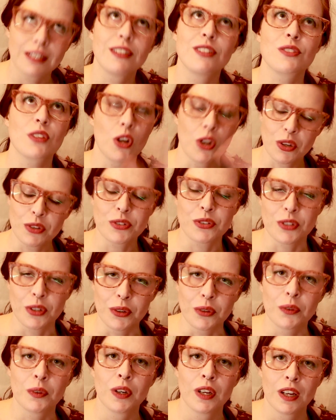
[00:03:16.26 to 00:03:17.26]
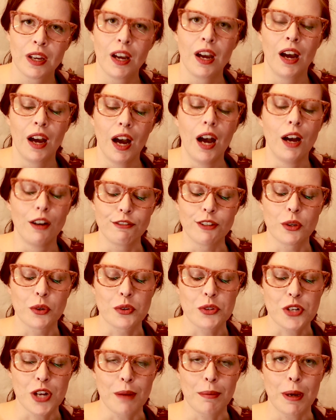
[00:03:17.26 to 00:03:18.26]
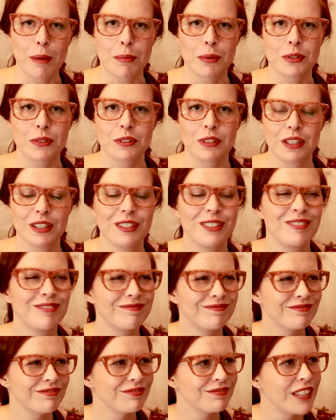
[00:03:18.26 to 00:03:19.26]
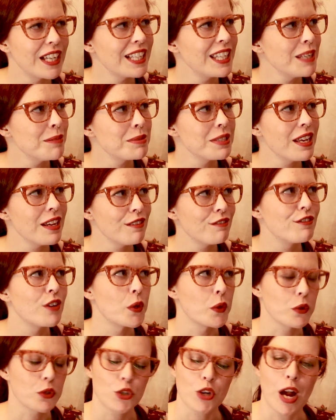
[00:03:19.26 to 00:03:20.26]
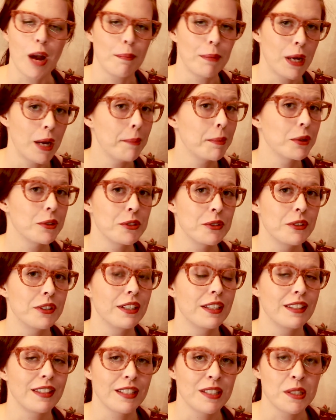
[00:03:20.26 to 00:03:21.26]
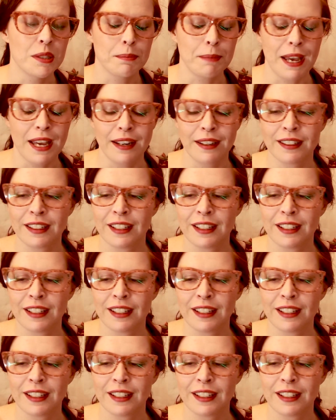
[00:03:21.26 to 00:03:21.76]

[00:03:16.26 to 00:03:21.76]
It is also a Photoshop opportunity. I keep saying Photoshop opportunity. This is bad.